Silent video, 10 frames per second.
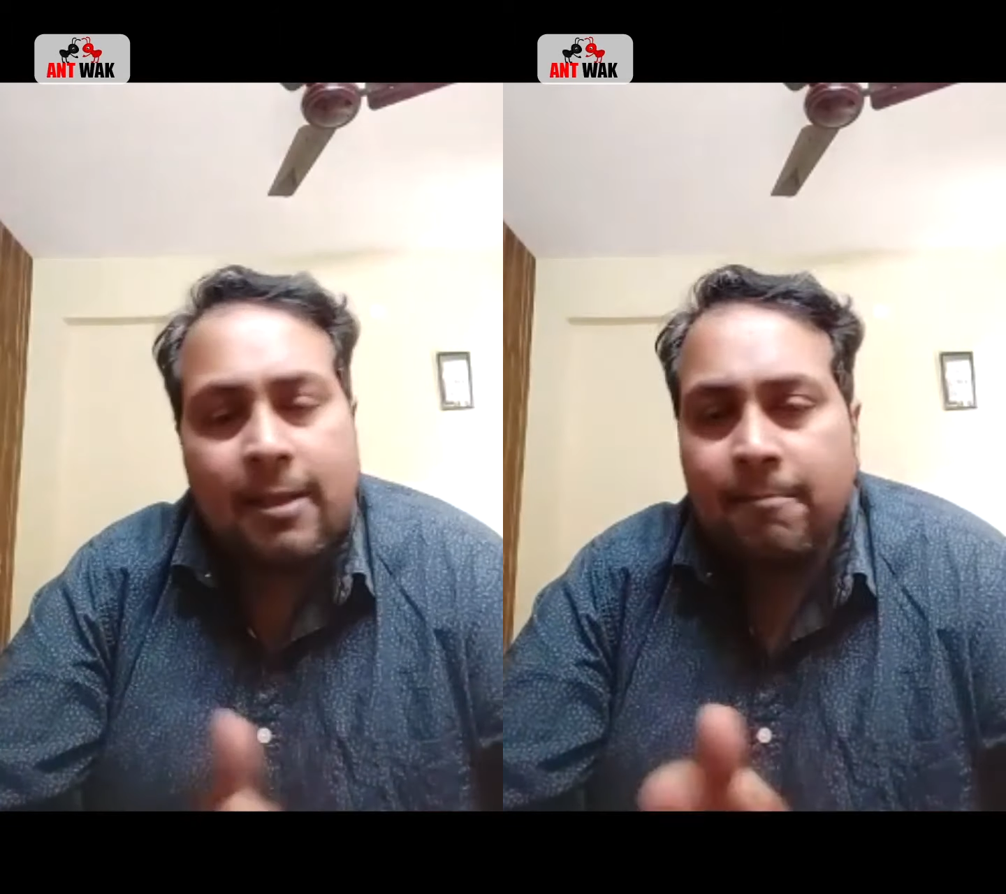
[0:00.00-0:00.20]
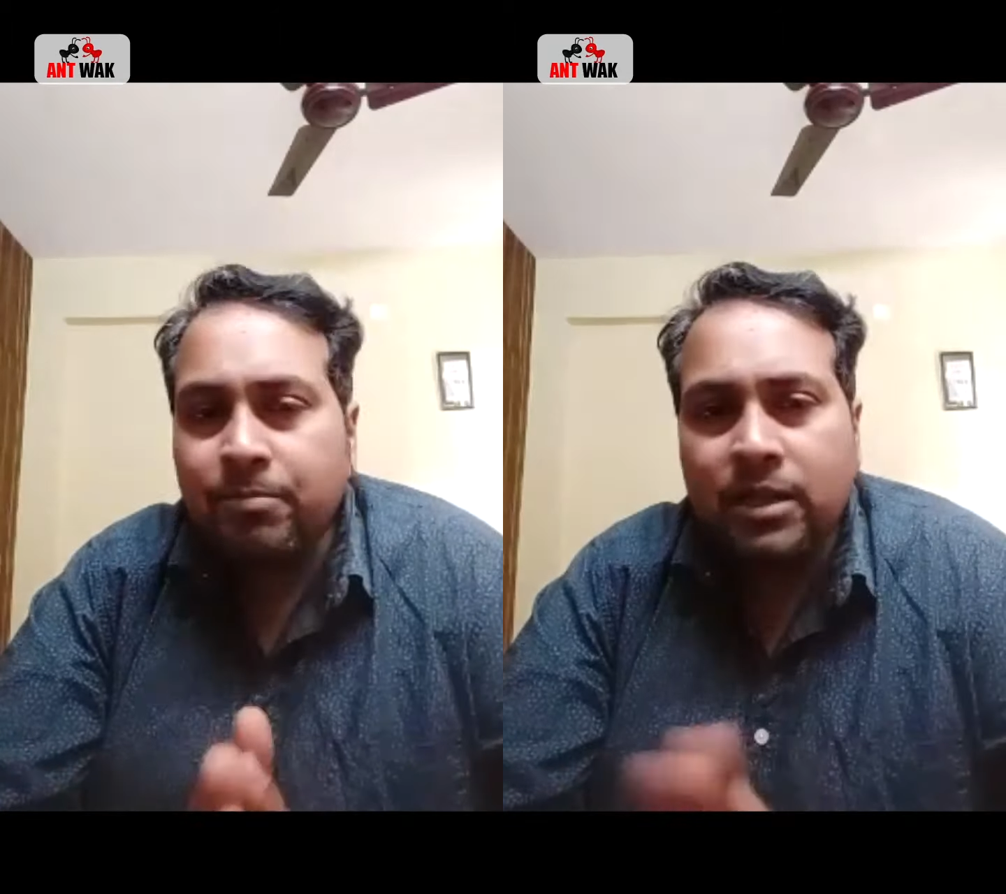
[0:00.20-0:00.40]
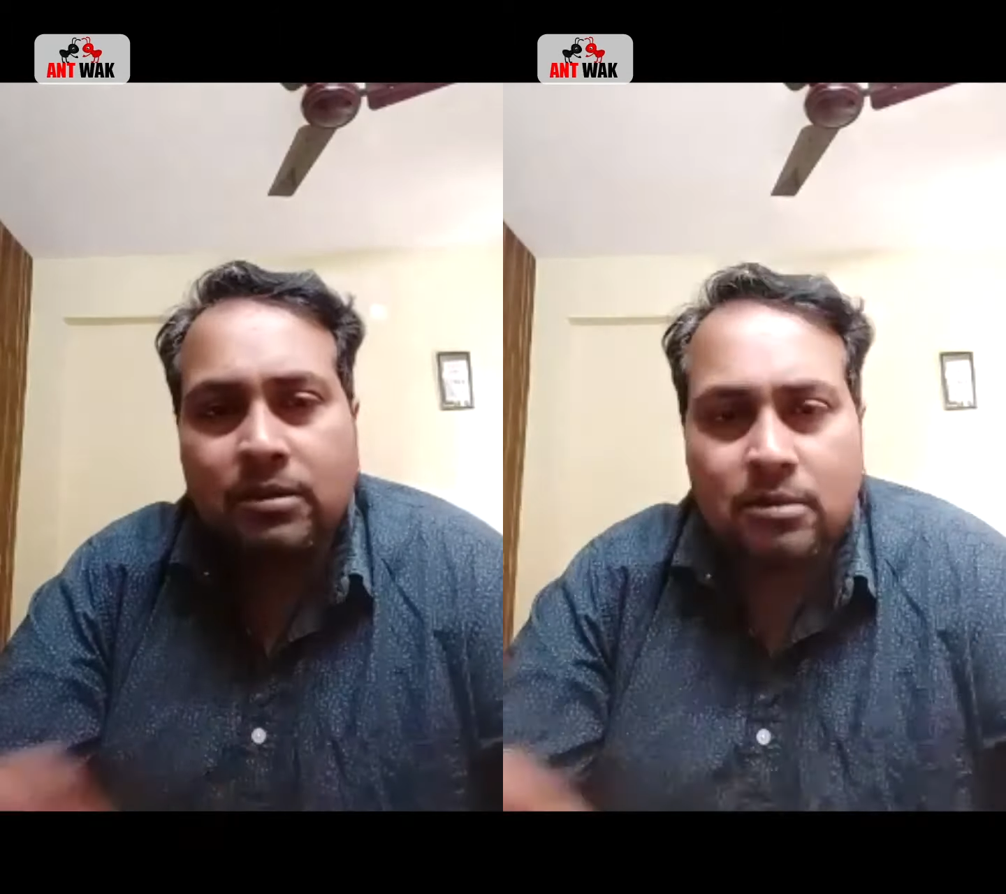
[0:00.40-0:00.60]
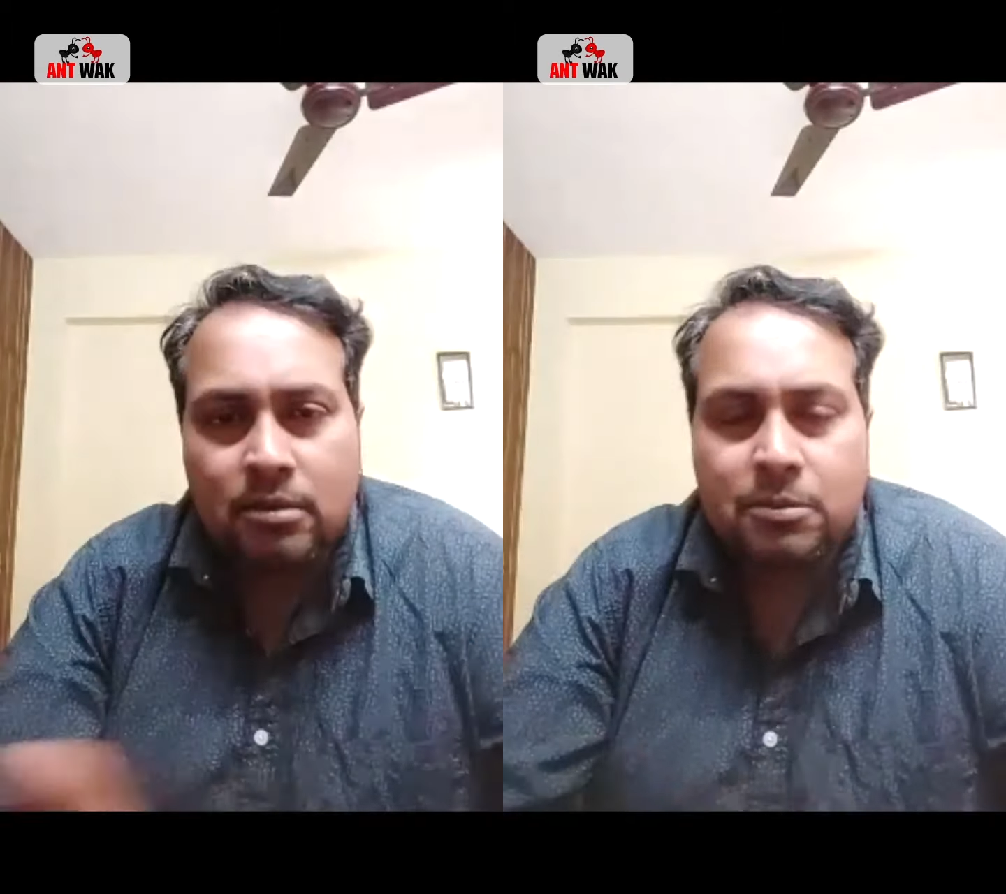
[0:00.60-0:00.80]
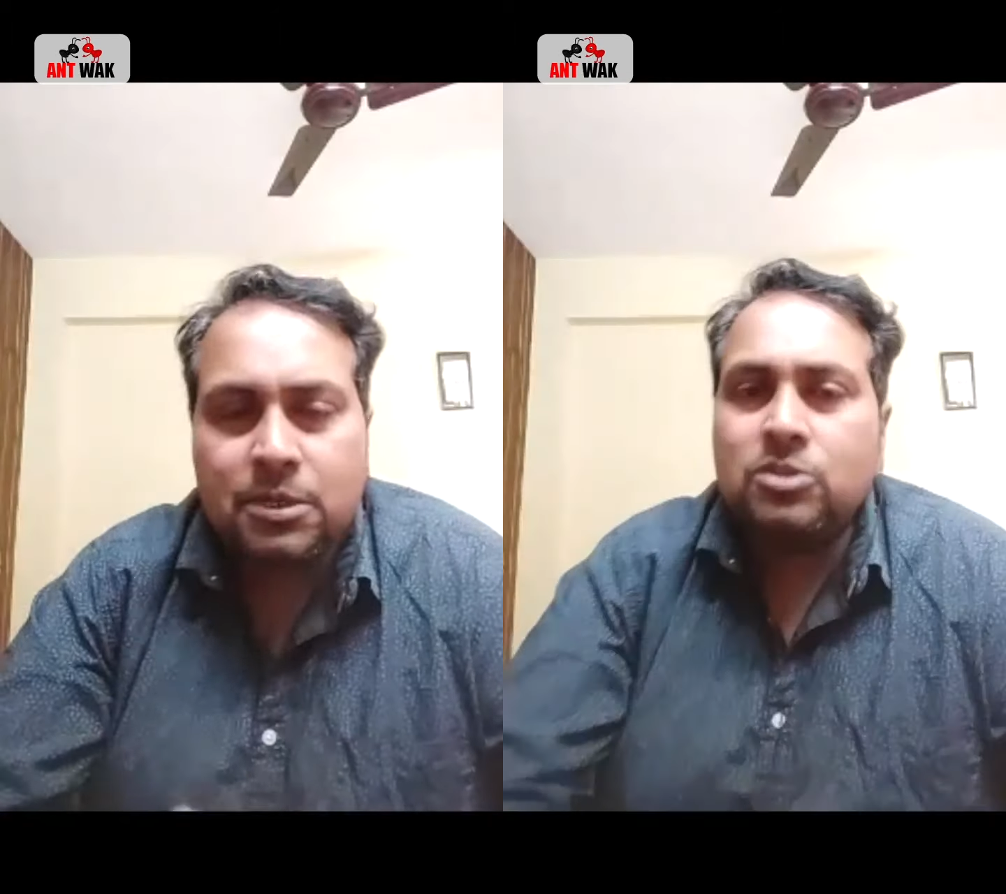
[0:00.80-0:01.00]
then
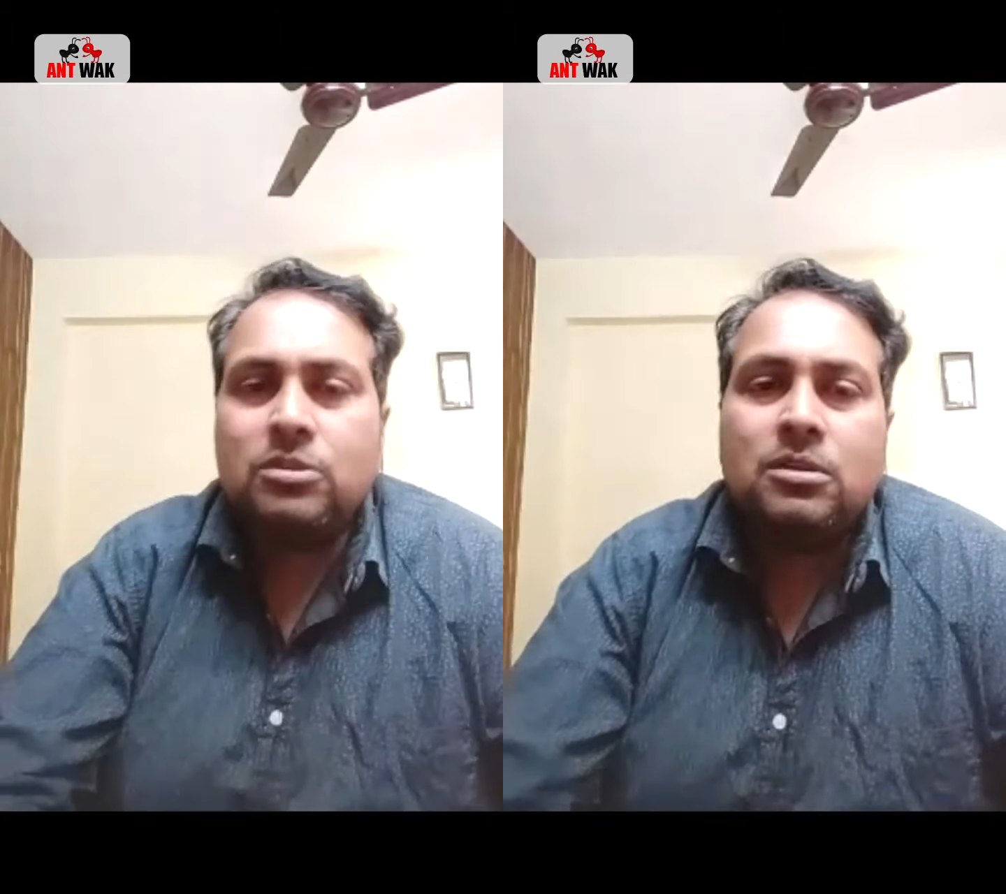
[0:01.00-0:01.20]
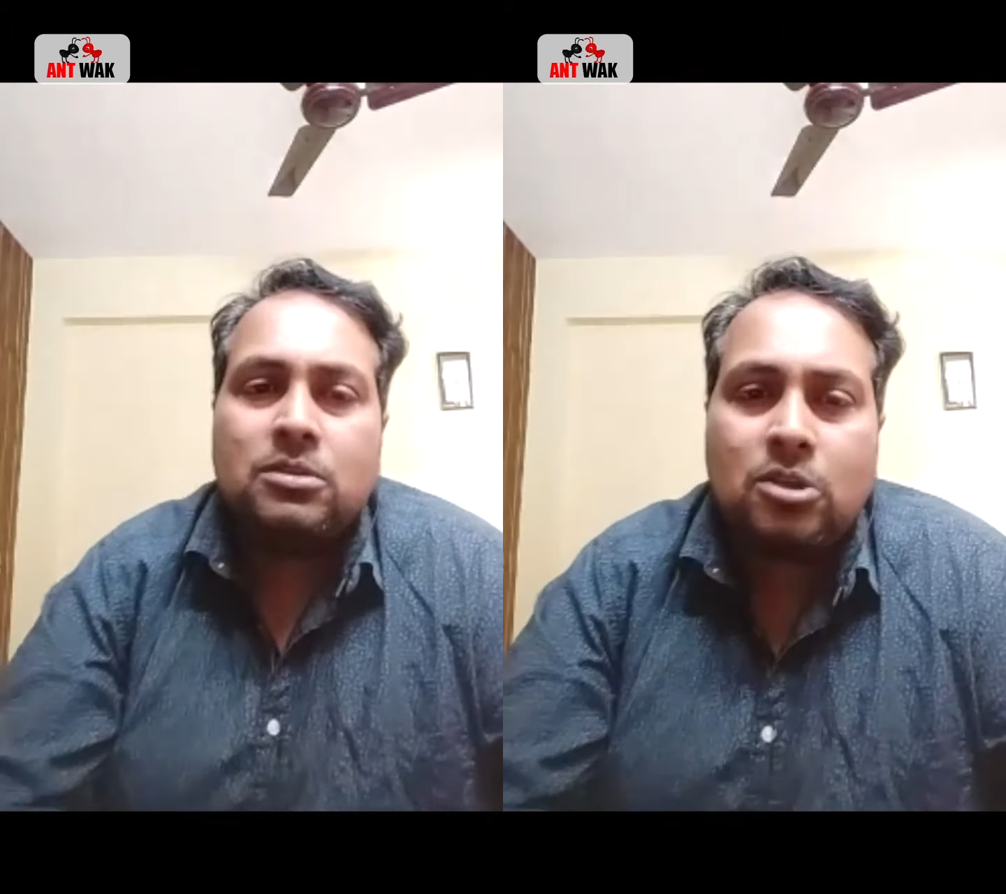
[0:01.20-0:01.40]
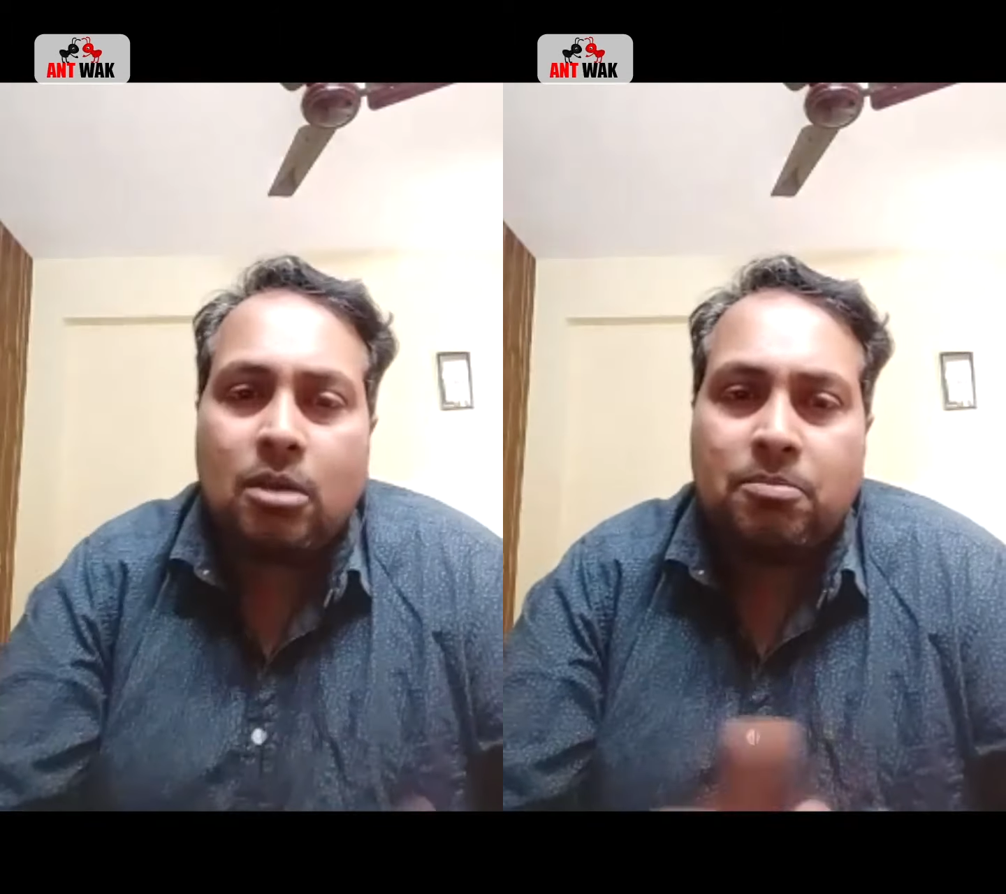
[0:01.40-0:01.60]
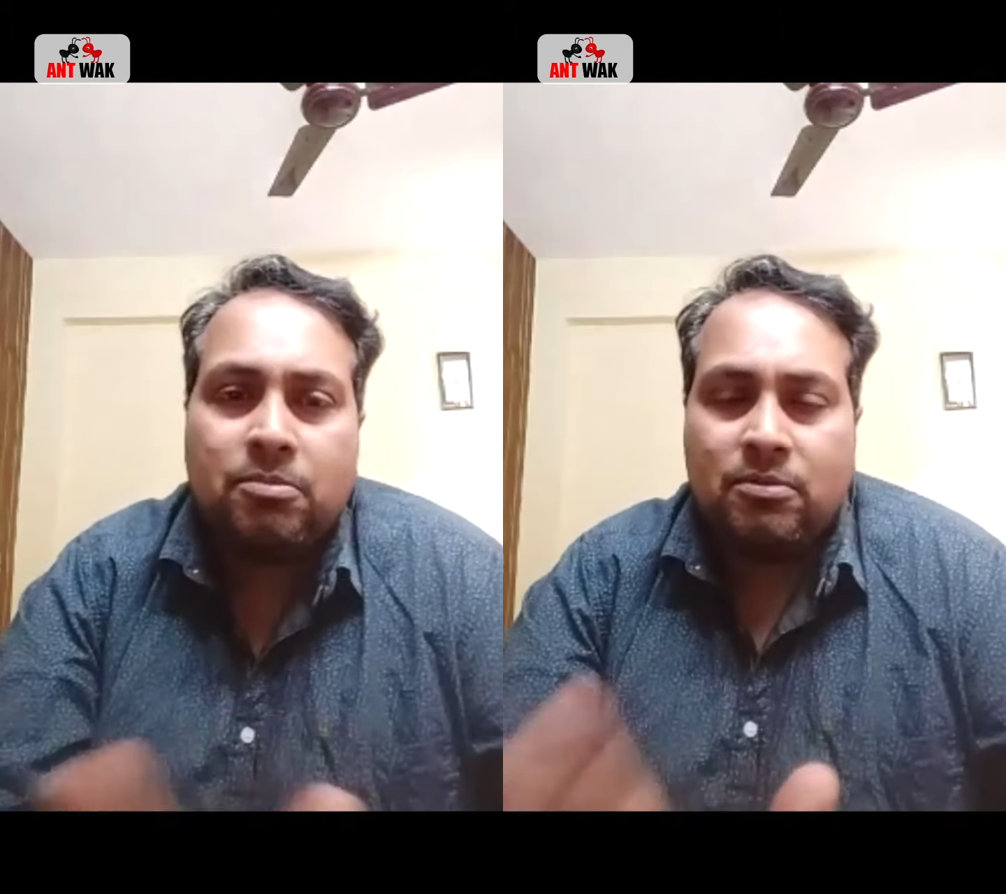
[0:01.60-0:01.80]
please stop